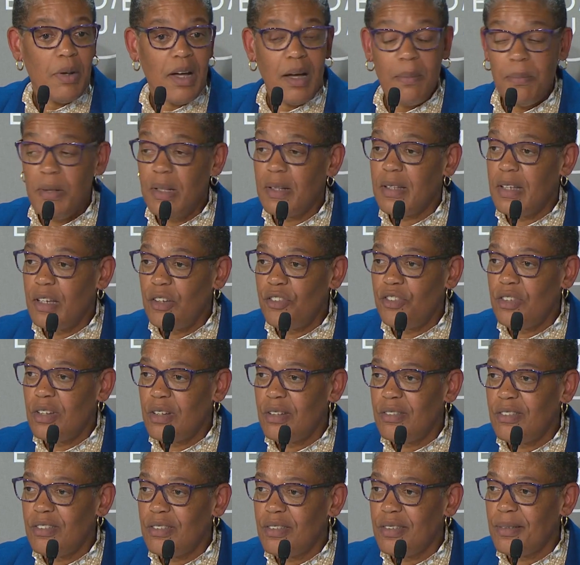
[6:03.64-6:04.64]

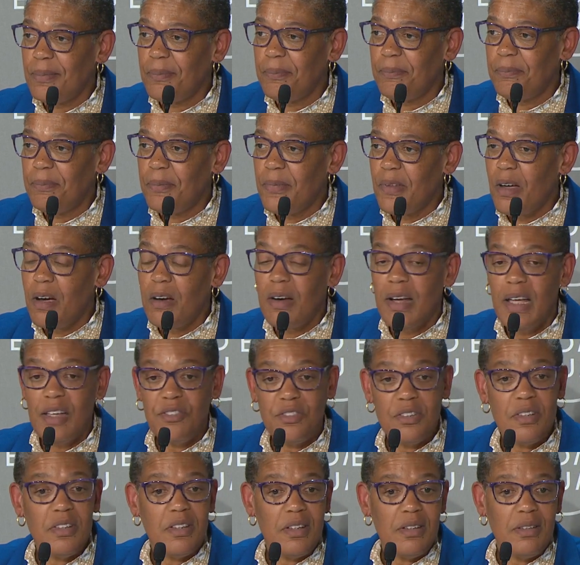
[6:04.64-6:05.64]
populations are
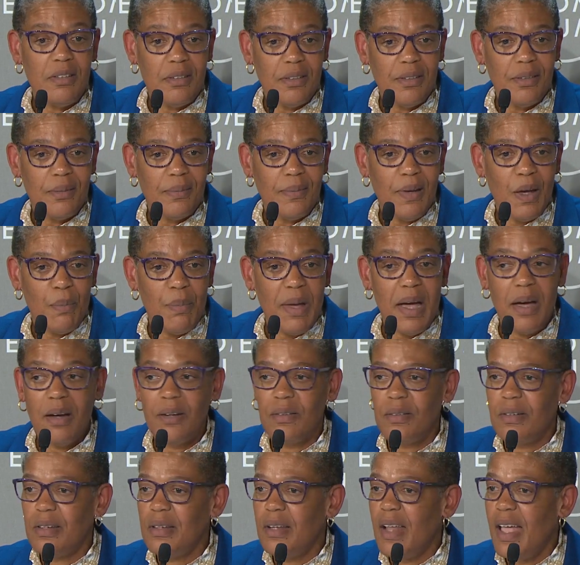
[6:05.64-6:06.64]
hesitant
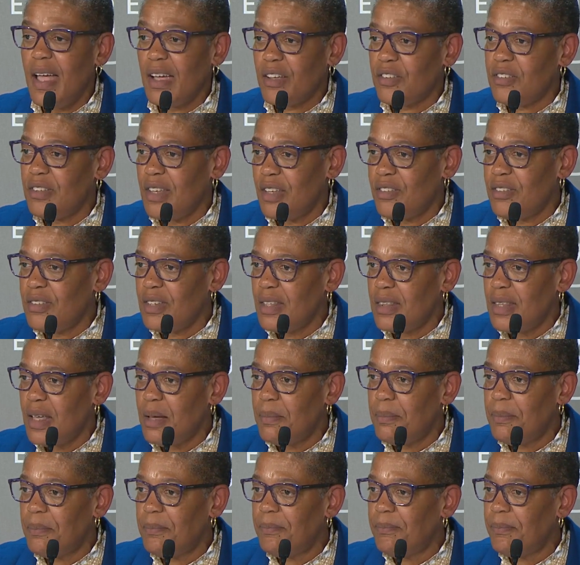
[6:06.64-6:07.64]
about accessing
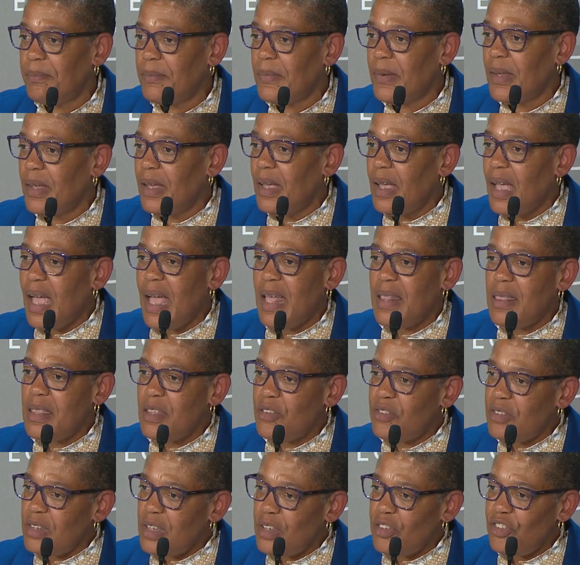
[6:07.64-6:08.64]
them. And
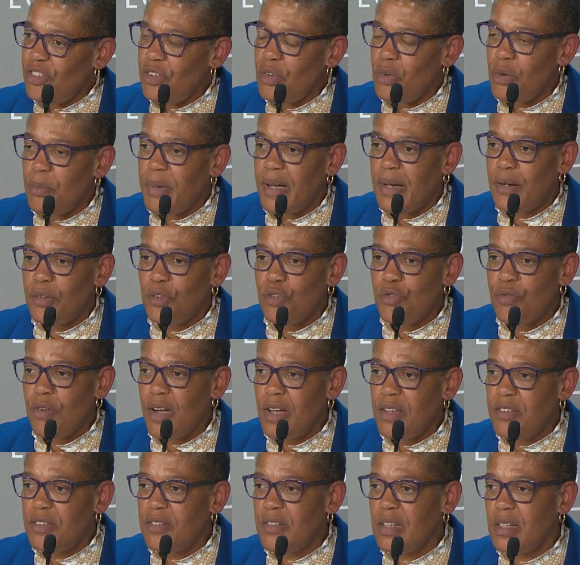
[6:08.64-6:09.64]
this issue about
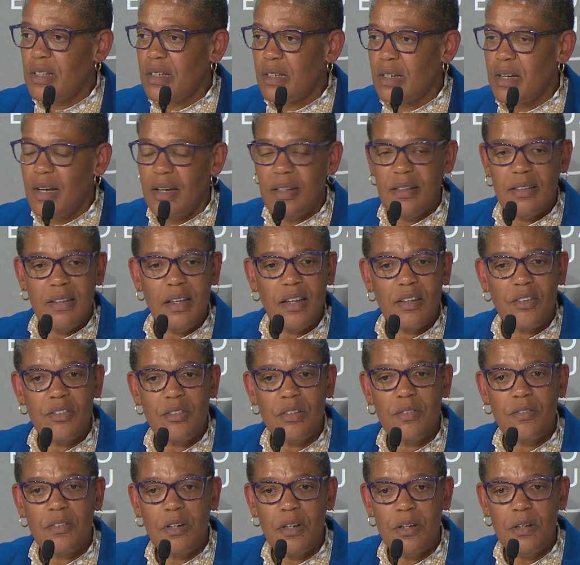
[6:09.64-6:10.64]
trust in the context
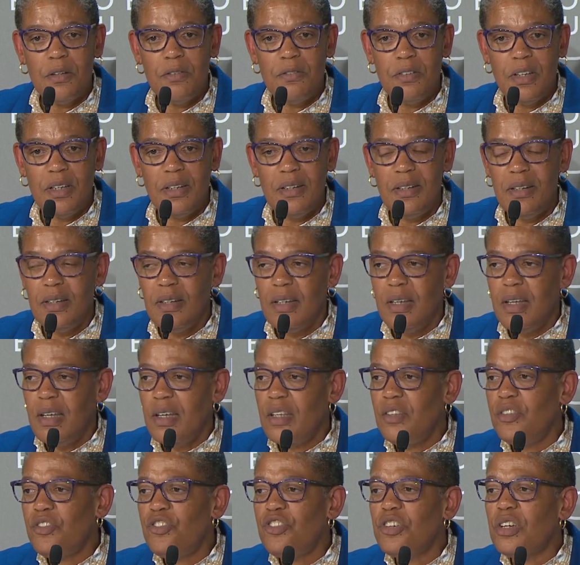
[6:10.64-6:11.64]
of COVID
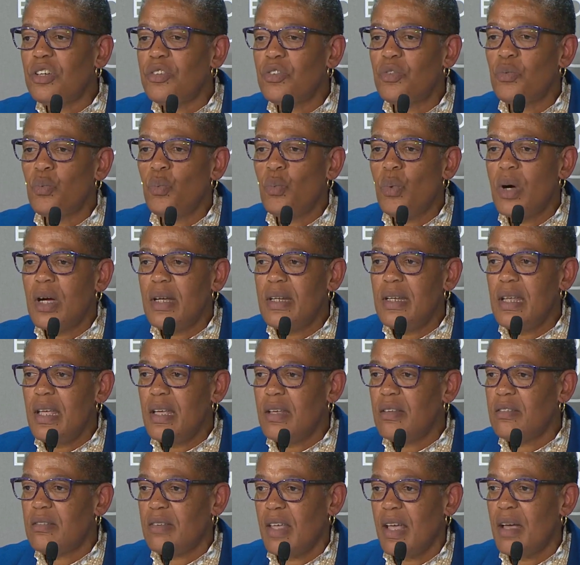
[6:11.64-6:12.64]
is just one
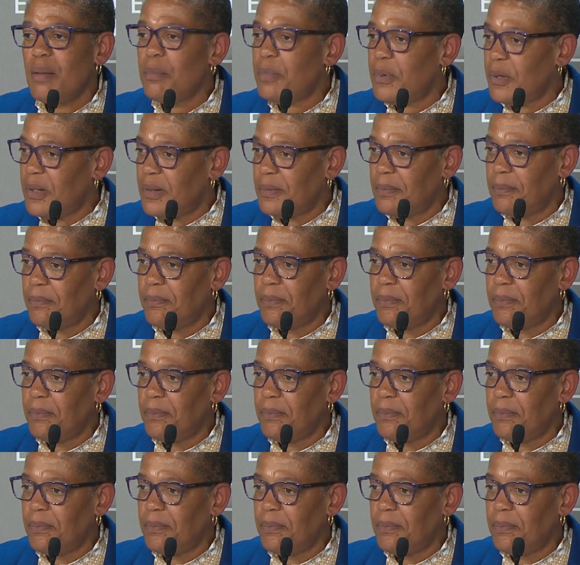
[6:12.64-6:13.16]
example